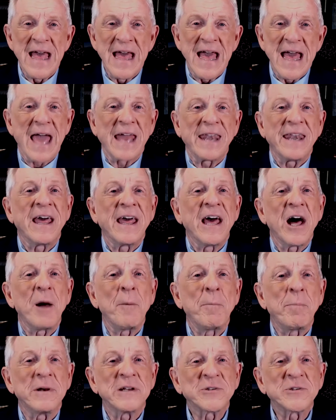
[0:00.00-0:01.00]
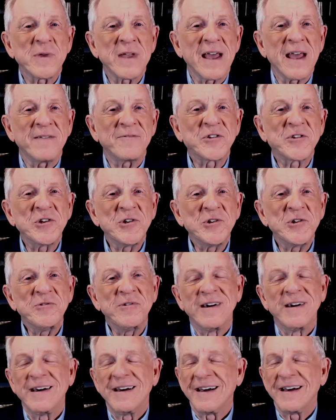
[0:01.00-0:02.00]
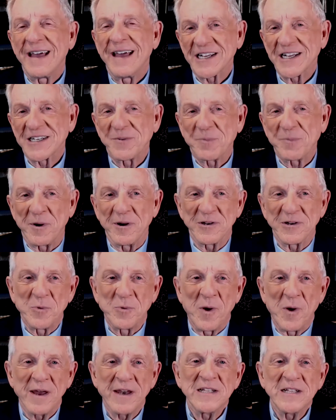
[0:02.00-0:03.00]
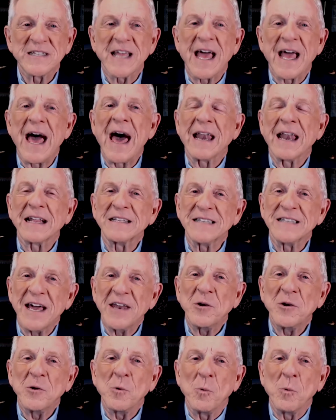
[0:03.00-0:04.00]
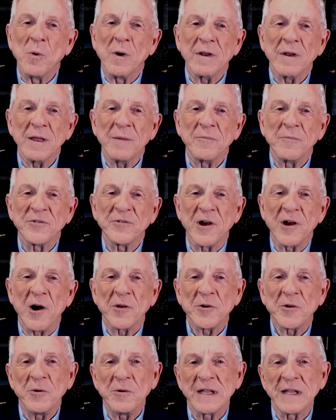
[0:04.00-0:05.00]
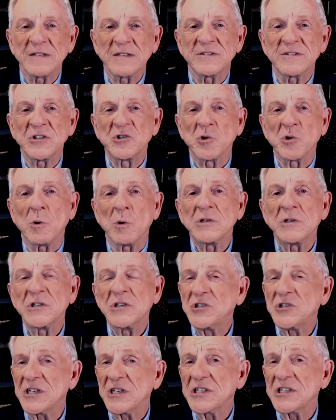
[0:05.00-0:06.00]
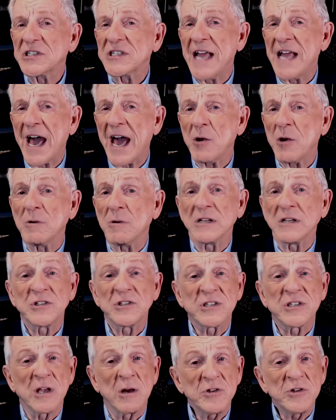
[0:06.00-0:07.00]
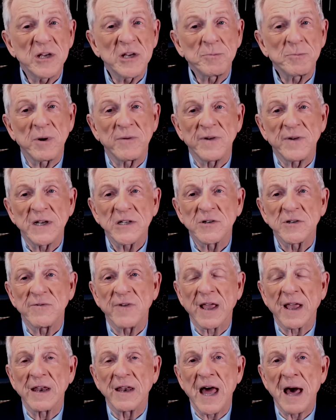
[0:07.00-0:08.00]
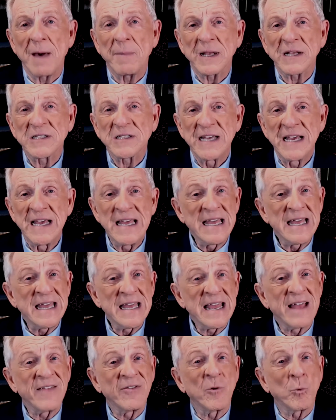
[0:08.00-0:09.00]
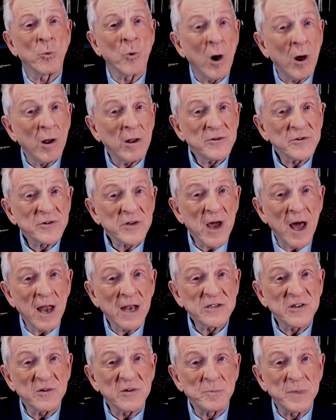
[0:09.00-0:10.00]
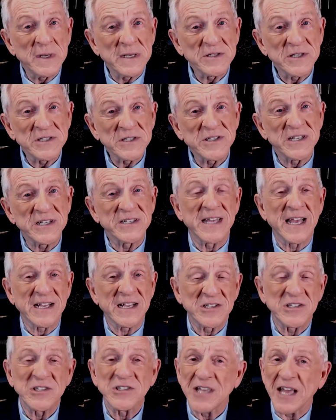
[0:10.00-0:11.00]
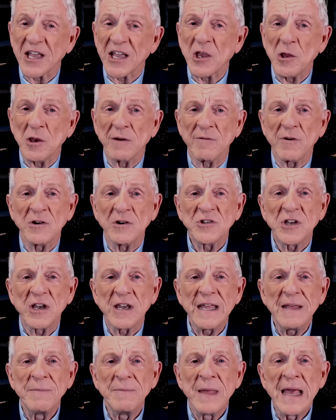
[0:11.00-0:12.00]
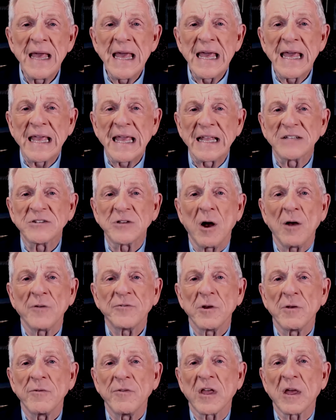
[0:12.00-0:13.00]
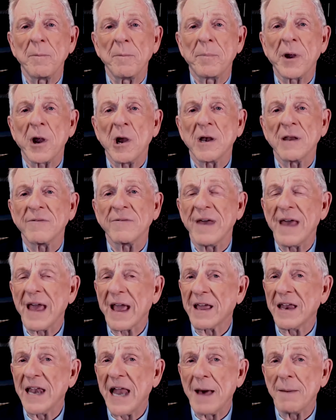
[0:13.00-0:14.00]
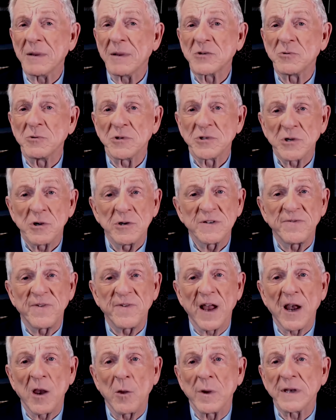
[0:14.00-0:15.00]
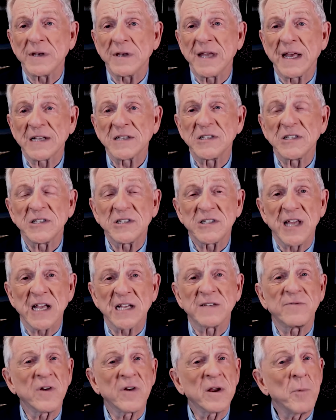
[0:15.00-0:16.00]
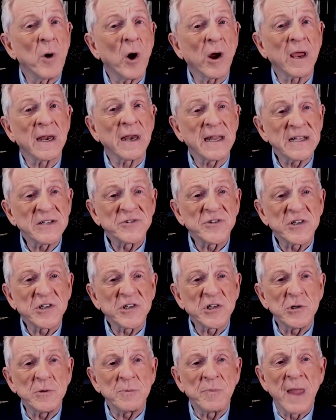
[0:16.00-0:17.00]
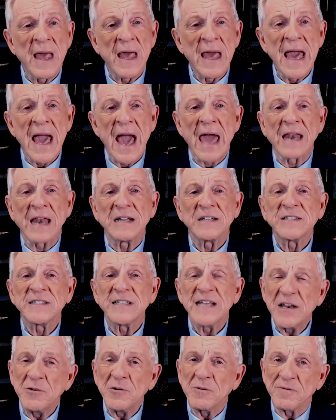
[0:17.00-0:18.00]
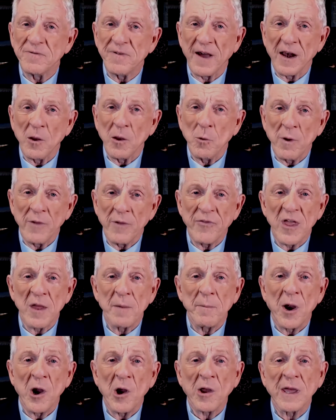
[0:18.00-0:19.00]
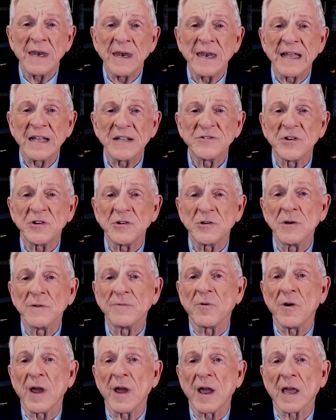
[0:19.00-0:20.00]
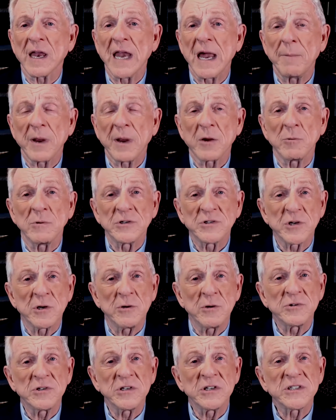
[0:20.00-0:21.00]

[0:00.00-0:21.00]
And to help us, we have two experts. One is Alexander William Salter. He's the Georgie G. Snyder Associate Professor of Economics in the Rawls College of Business at Texas Tech University. He's also the Comparative Economics Research Fellow at Texas Tech's Free Market Institute and a senior fellow with the American Institute for Economic Research's